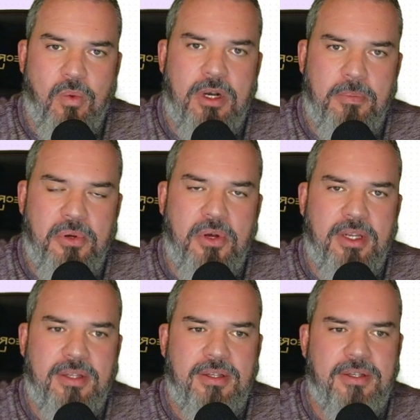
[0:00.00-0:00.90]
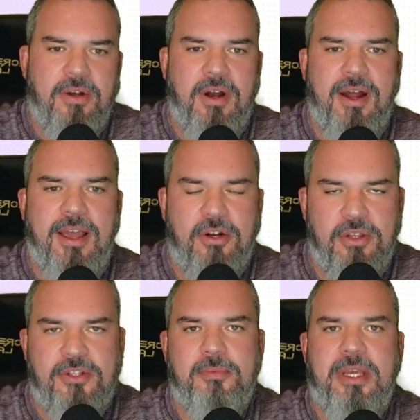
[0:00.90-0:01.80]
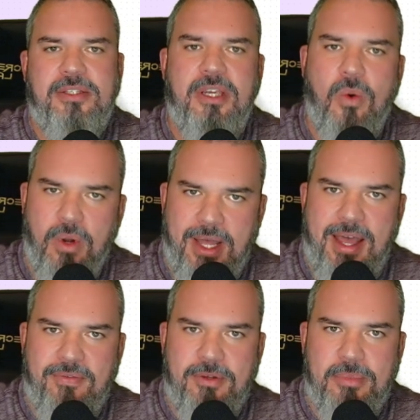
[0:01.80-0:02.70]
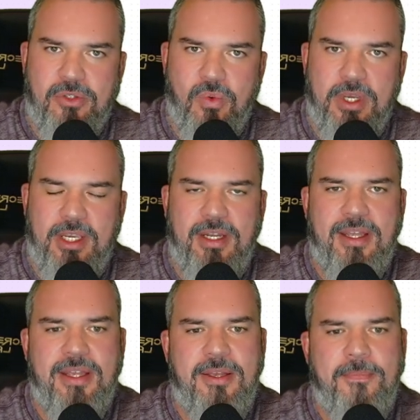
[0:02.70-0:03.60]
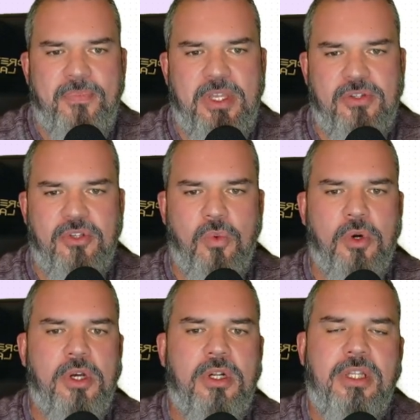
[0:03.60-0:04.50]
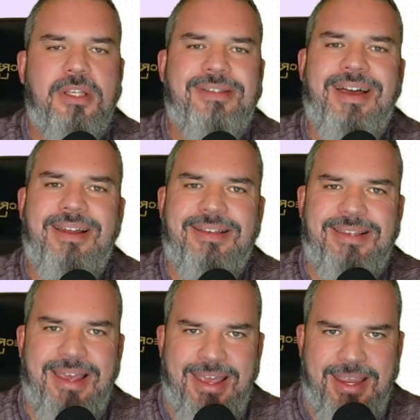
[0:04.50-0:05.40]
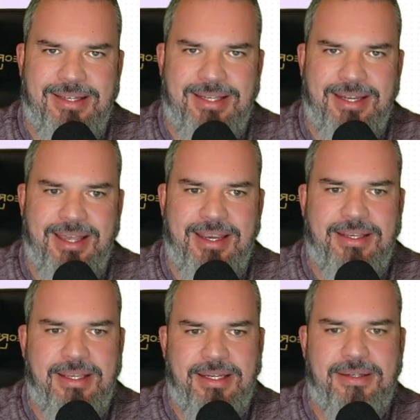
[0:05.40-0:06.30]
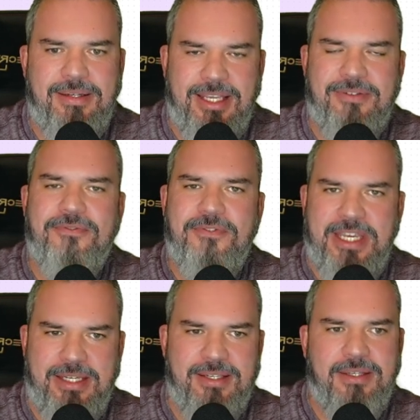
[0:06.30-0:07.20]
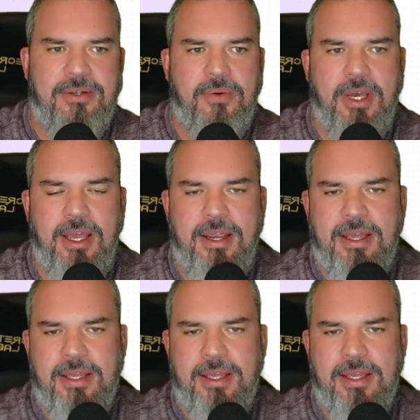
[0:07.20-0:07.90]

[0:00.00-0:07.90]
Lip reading: to put, all right, or the spacing I want to have in between. And so we're going to list that as A today in feet, okay?